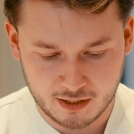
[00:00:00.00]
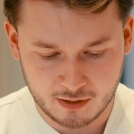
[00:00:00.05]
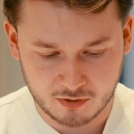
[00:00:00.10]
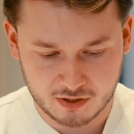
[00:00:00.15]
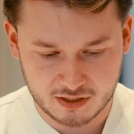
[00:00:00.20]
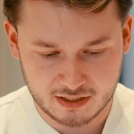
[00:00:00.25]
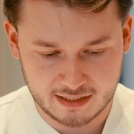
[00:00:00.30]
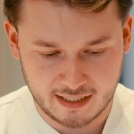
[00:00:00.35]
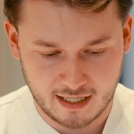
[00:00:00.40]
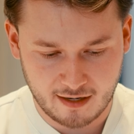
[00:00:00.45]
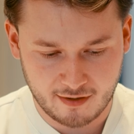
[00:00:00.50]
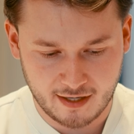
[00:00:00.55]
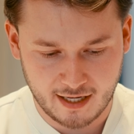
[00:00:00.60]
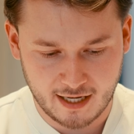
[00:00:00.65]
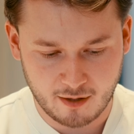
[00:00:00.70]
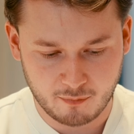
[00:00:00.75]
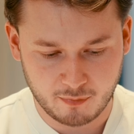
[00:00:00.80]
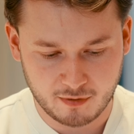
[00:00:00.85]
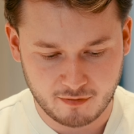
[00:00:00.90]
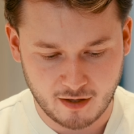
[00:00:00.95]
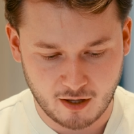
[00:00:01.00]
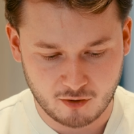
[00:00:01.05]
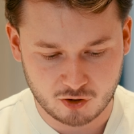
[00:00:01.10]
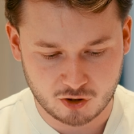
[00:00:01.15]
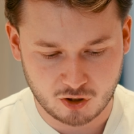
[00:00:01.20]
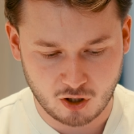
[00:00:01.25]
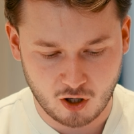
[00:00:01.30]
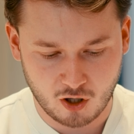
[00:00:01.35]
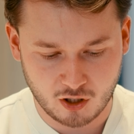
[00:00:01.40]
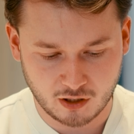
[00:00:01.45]
you'll see down here, we've now
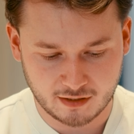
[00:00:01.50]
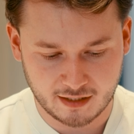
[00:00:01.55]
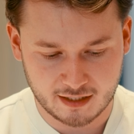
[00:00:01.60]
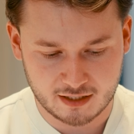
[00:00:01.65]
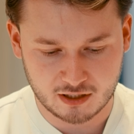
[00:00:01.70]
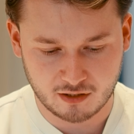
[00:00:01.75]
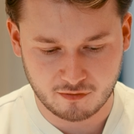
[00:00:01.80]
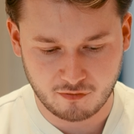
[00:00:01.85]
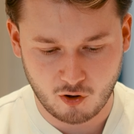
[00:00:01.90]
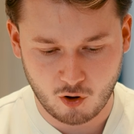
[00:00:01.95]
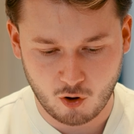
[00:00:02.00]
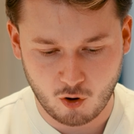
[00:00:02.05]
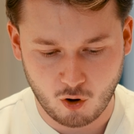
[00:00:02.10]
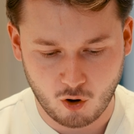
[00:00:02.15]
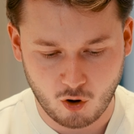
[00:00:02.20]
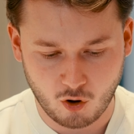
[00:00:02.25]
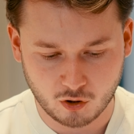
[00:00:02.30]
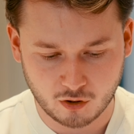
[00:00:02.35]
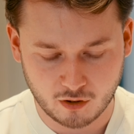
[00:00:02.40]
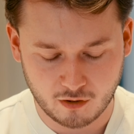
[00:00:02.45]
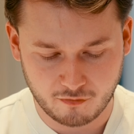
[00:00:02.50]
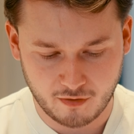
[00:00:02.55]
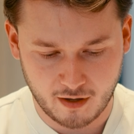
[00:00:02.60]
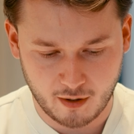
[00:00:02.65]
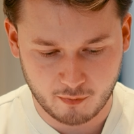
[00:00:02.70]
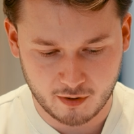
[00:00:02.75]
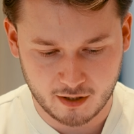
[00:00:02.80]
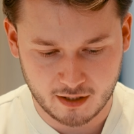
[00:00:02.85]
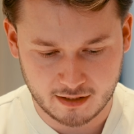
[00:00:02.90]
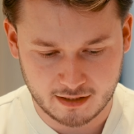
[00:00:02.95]
just got a list of all of
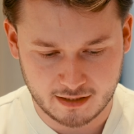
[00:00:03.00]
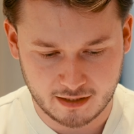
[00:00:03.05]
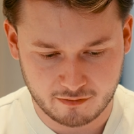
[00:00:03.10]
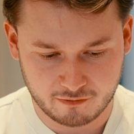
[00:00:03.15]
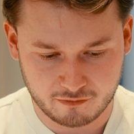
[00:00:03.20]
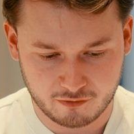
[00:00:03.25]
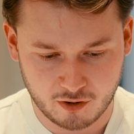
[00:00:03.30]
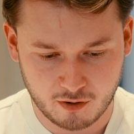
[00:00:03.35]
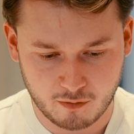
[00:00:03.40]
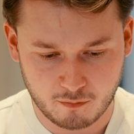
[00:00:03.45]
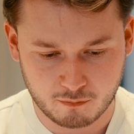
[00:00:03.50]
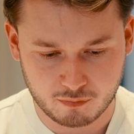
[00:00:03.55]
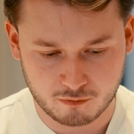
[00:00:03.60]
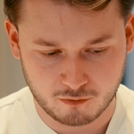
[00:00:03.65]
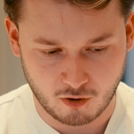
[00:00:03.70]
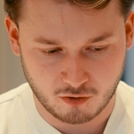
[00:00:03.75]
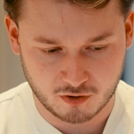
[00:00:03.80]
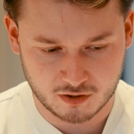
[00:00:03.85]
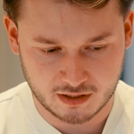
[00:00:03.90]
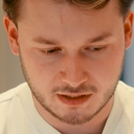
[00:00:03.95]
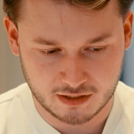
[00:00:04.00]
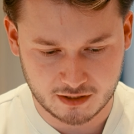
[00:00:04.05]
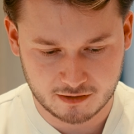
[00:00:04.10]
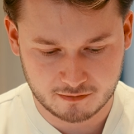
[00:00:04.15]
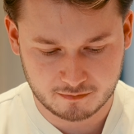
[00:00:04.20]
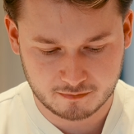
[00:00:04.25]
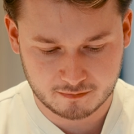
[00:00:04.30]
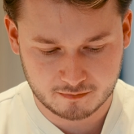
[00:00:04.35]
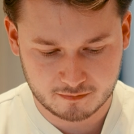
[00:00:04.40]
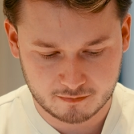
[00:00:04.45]
our different
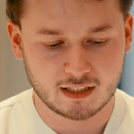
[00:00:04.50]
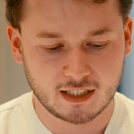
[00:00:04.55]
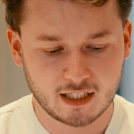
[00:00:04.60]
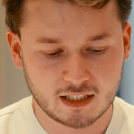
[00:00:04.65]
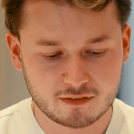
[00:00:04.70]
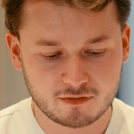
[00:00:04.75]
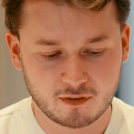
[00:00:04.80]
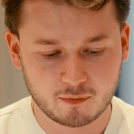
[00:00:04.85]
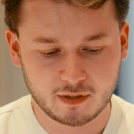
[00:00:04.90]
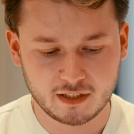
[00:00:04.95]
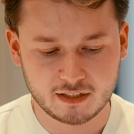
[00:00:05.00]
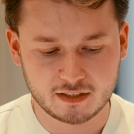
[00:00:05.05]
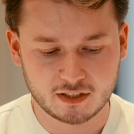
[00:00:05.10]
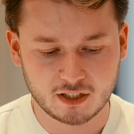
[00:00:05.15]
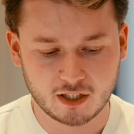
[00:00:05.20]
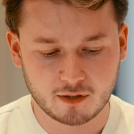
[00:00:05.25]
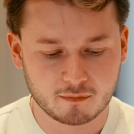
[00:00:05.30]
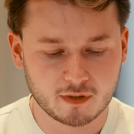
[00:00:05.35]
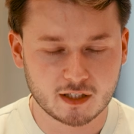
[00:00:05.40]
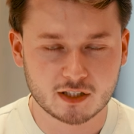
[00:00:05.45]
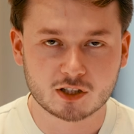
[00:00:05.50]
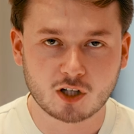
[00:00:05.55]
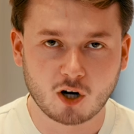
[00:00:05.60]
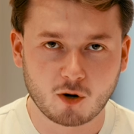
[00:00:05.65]
proxies. So the next thing we need to do is